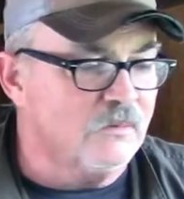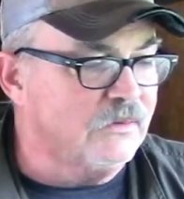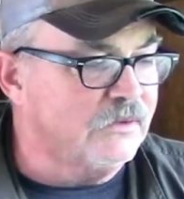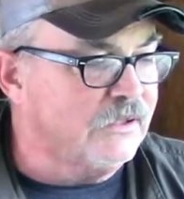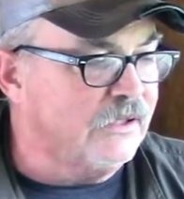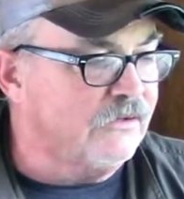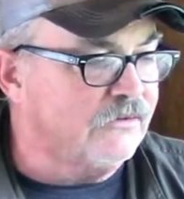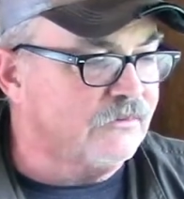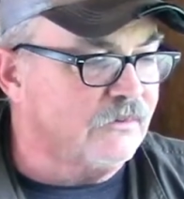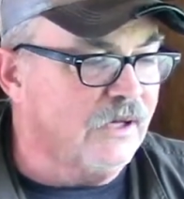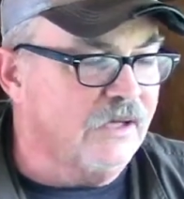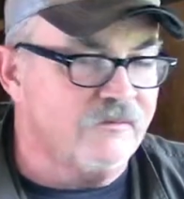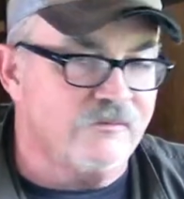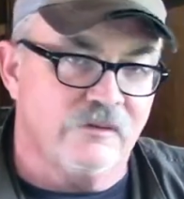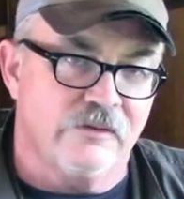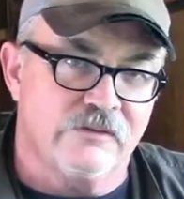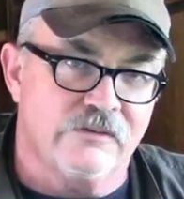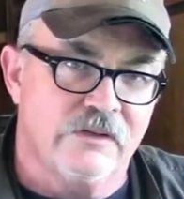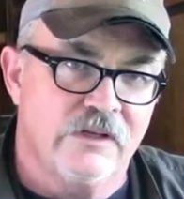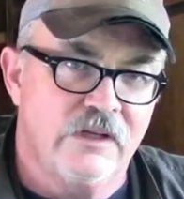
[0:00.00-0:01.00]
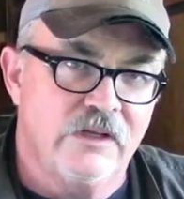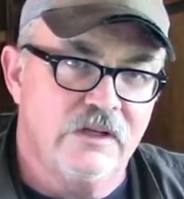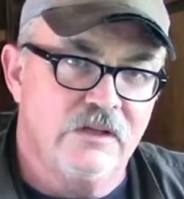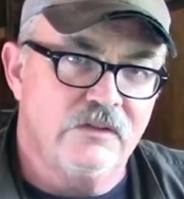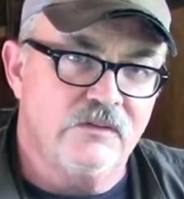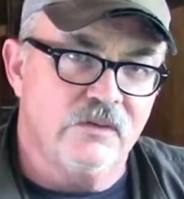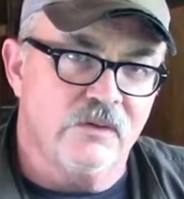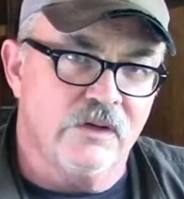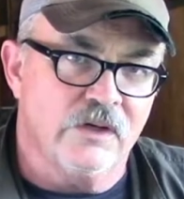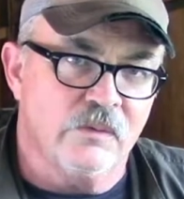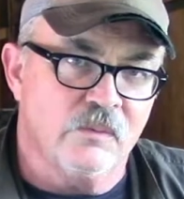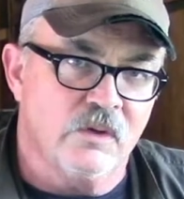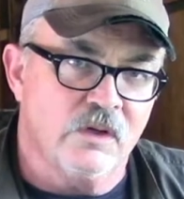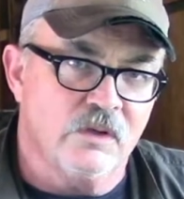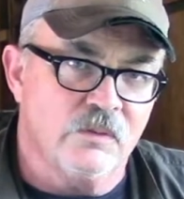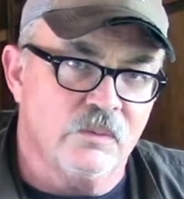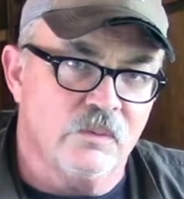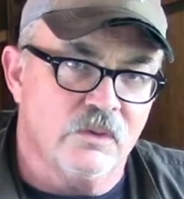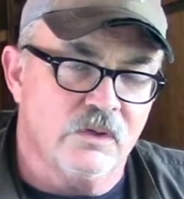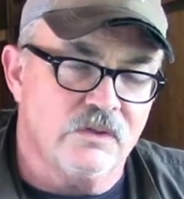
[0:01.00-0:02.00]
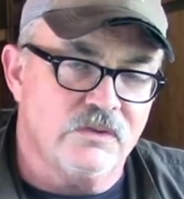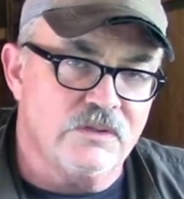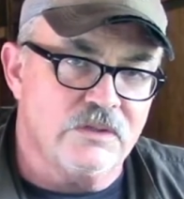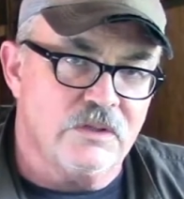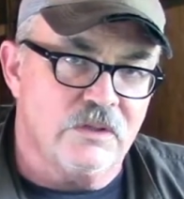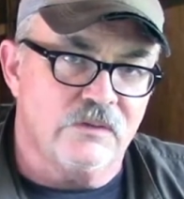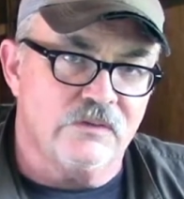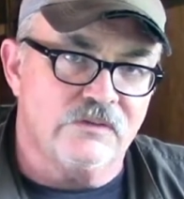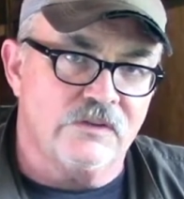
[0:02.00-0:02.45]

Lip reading: with these rifles during World War II.